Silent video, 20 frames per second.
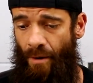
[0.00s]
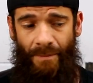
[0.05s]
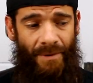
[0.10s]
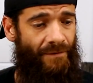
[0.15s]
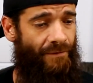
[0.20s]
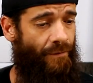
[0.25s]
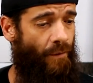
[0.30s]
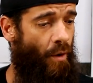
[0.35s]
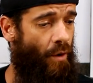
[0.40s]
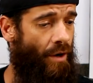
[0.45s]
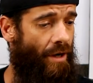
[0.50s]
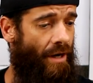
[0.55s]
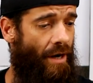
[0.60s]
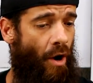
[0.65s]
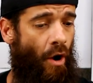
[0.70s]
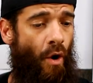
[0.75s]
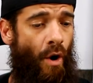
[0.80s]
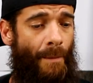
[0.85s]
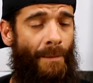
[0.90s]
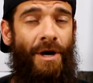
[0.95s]
Before,
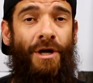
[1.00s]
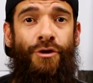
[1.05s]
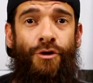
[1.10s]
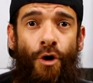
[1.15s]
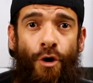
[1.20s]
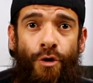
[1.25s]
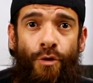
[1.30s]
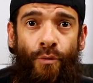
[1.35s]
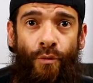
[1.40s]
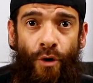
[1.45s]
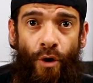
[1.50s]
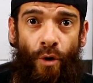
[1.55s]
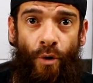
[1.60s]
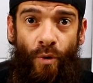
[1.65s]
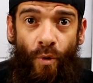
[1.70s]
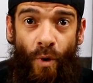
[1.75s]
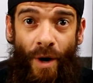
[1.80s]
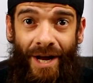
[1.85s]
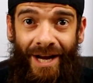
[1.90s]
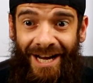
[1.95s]
I'm gonna show you real
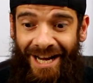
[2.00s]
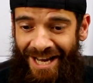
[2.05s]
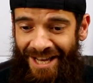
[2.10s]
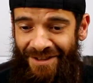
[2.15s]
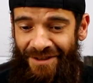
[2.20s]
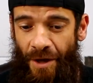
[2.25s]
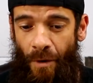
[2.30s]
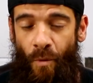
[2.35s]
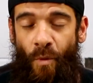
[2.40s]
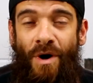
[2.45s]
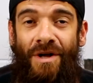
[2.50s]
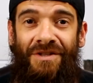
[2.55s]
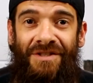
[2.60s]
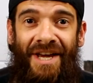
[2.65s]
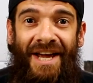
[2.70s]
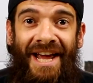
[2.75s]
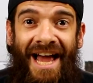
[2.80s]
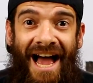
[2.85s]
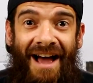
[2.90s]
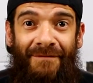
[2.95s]
quick the ones
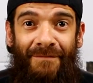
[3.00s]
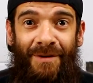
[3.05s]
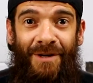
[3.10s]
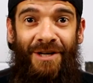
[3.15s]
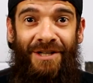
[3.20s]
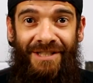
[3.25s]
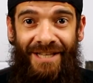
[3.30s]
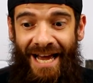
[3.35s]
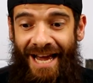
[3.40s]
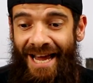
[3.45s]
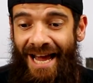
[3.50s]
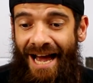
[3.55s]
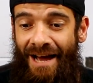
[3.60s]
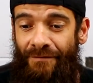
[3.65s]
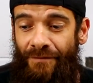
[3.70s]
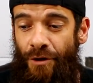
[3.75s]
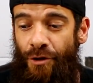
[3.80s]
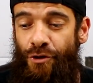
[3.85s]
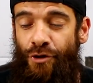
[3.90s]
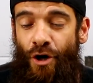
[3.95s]
I have, because I
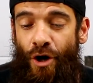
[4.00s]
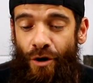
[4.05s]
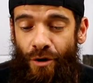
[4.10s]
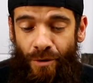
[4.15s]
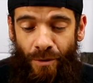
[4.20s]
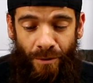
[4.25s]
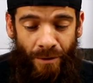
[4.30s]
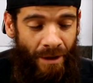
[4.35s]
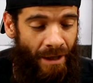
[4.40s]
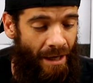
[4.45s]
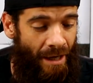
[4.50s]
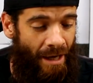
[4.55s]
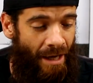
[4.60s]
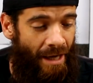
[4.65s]
have the charcoal